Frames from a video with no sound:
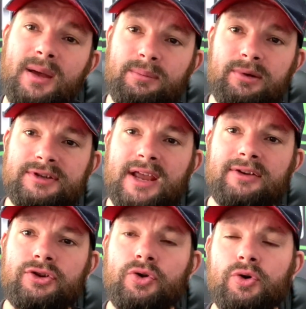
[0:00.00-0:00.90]
put
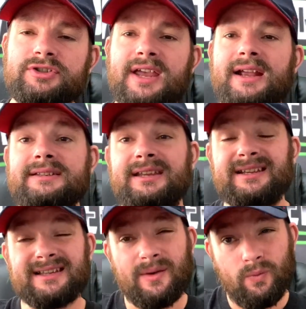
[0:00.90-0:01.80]
down your
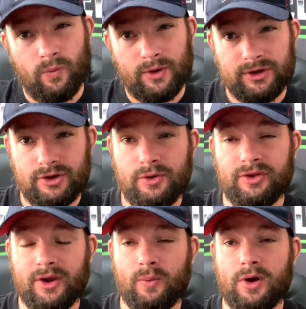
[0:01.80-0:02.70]
tactics and what you
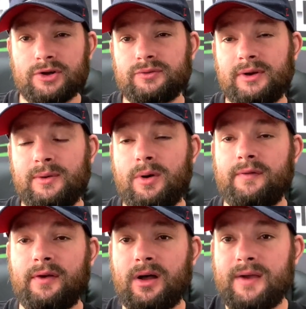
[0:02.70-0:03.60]
think works really well
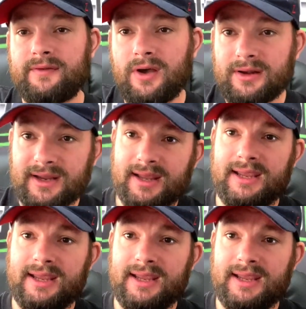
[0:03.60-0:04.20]
for Hive Guard